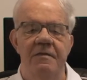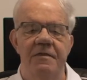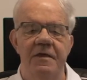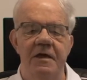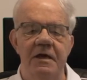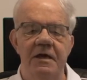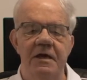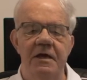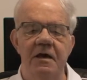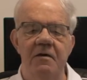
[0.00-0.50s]

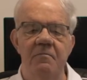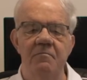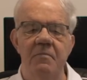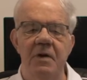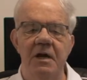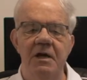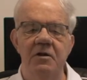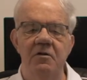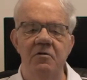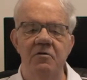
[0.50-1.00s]
The income
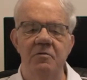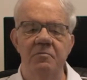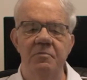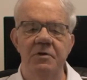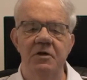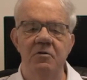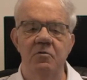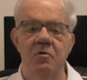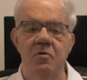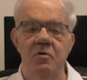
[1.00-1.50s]
may not
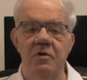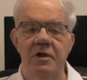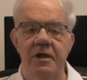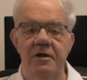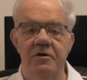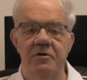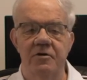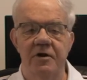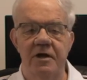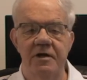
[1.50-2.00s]
be all
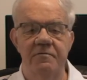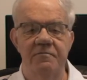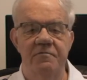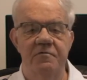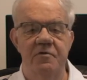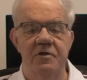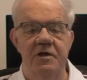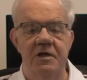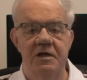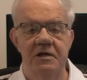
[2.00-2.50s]
that great
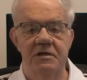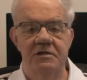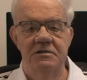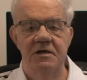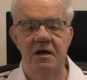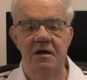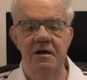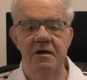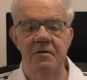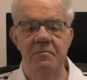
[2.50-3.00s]
for the
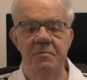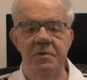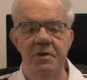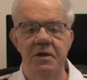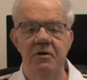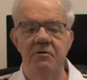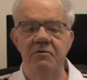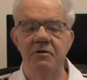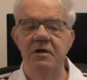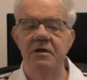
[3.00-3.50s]
entire
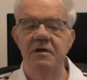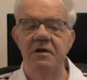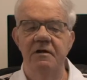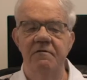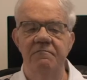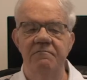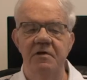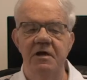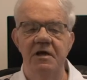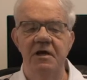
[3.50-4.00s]
period
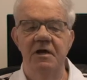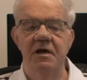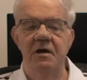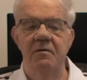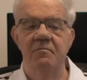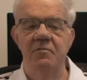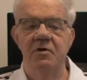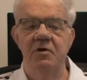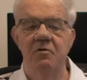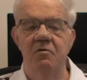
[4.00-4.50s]
if
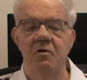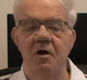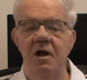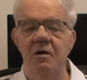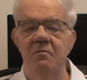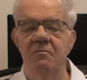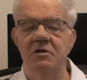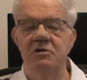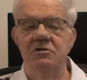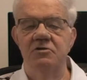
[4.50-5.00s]
income
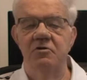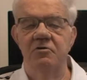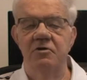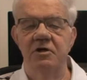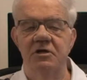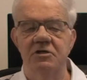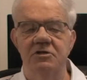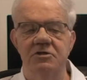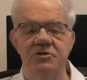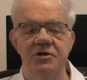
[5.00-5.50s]
requirements are
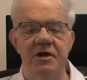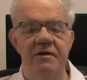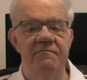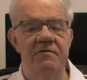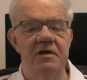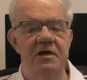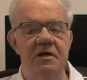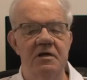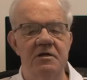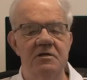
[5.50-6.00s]

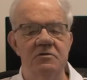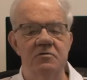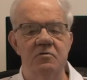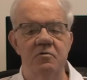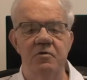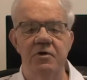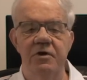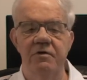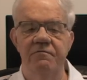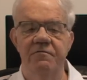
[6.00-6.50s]
extravagant
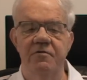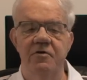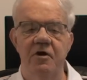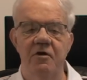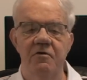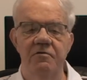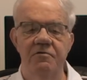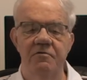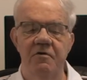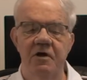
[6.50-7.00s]
or if
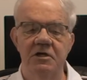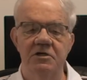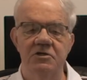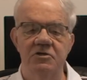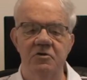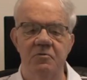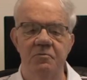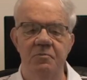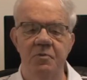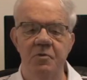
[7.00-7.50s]
growth
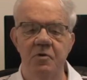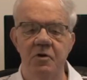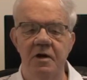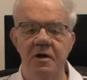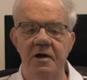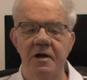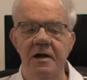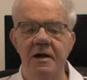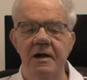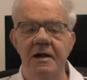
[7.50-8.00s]
rates are
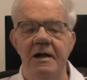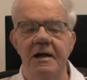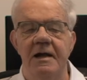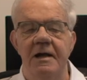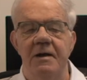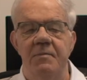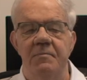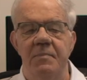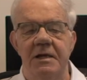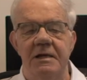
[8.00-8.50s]
poor,
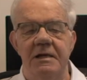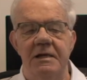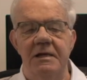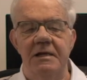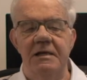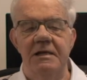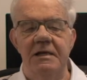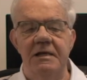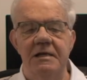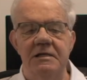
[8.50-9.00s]
but
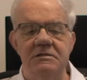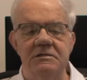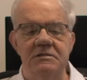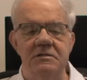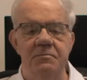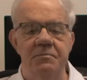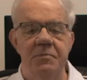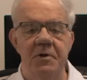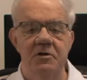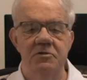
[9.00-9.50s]
it is
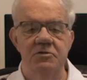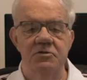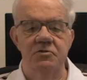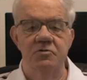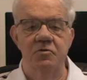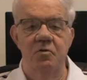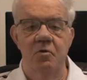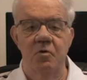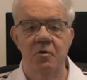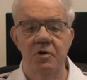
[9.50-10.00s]
supposed
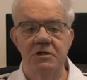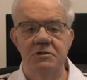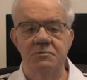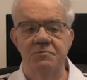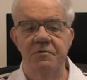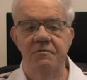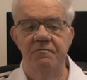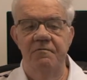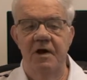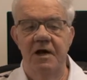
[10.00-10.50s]
to always
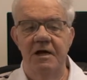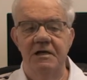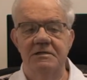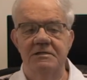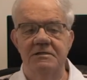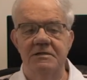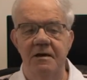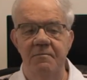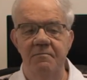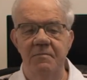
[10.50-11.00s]
provide
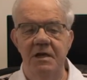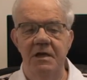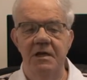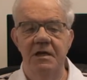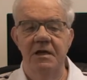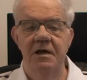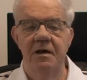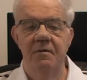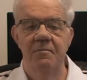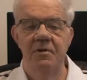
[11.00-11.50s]
some
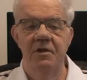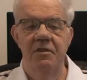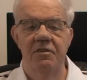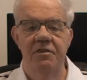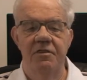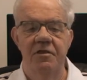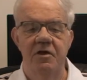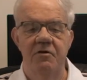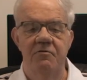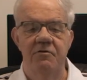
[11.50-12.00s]
income in
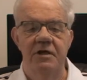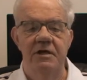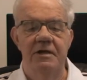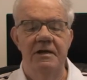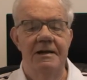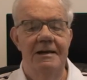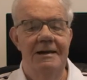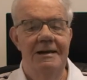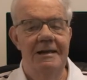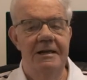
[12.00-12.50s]
theory.
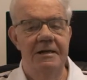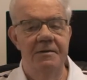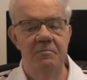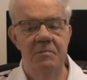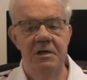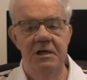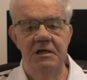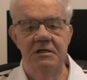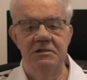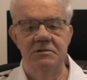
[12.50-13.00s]
Let
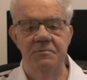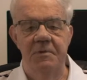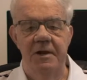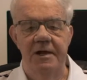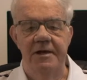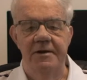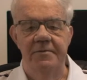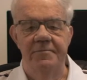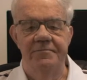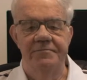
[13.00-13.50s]
me
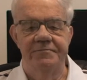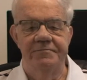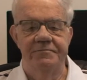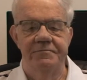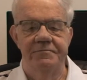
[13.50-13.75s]
explain.